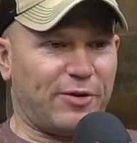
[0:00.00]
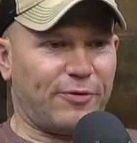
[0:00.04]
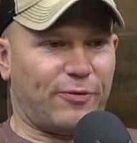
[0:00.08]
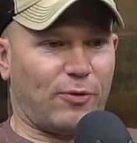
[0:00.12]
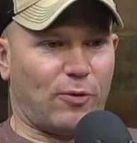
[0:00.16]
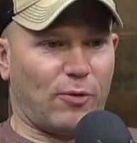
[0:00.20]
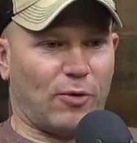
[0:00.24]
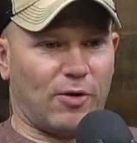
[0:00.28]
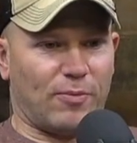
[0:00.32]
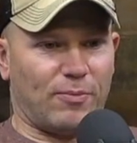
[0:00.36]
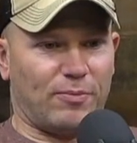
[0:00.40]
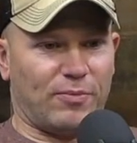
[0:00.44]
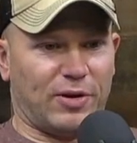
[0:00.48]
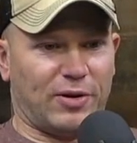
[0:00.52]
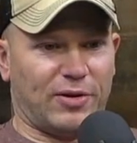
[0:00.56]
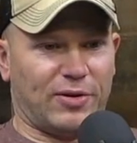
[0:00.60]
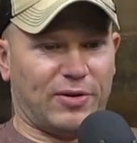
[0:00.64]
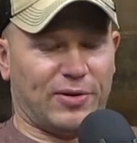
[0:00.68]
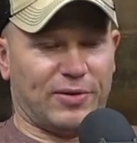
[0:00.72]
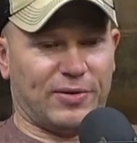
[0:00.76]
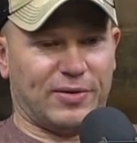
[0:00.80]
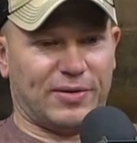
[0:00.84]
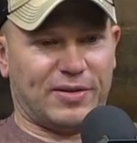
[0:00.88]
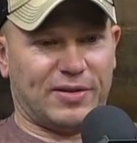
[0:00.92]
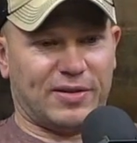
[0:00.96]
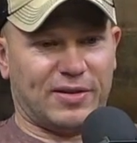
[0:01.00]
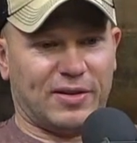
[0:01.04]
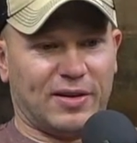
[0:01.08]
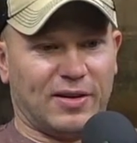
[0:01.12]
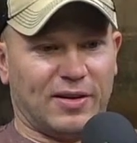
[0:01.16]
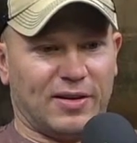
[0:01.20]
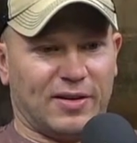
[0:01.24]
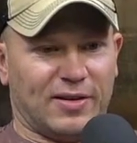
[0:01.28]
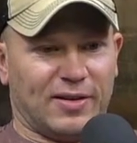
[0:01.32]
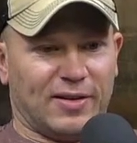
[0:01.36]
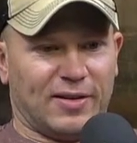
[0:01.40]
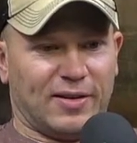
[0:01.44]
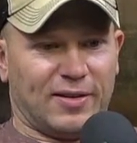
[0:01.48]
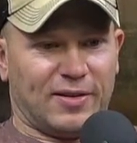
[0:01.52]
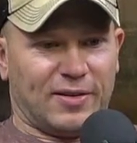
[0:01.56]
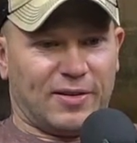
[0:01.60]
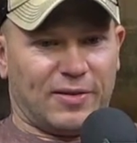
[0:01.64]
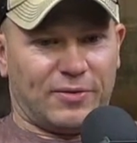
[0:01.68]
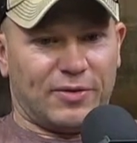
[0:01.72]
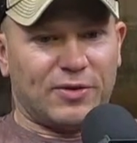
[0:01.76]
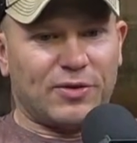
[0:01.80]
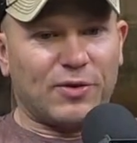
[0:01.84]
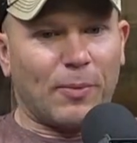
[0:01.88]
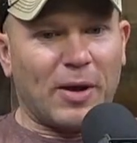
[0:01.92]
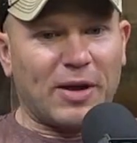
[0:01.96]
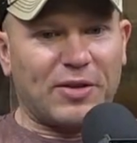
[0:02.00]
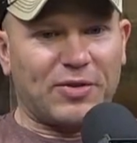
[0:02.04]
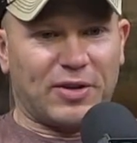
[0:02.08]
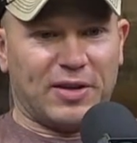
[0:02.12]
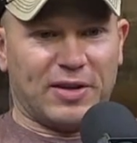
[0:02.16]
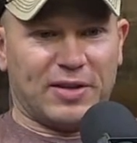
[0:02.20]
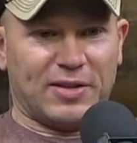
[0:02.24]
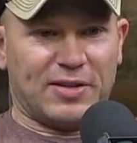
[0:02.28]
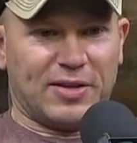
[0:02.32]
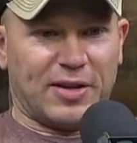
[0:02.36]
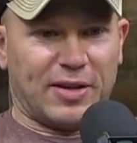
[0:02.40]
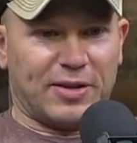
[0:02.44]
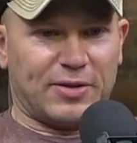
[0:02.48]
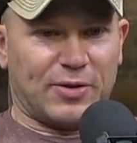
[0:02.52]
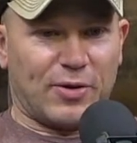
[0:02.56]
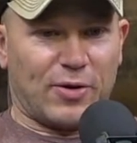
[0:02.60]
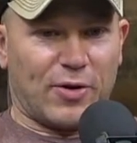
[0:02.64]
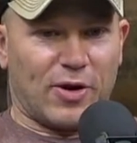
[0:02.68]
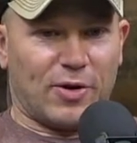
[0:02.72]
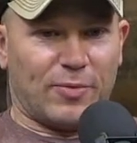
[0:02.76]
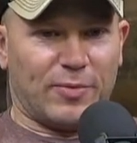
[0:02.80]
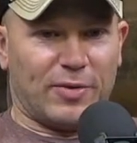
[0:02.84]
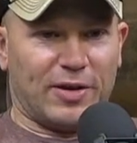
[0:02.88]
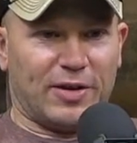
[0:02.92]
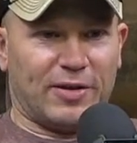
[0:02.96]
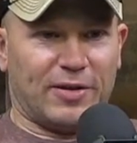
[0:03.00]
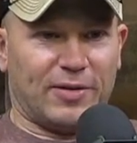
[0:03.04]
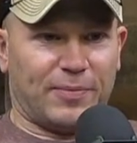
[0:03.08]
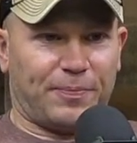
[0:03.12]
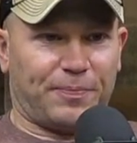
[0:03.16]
for them because to make the NCAA tournament,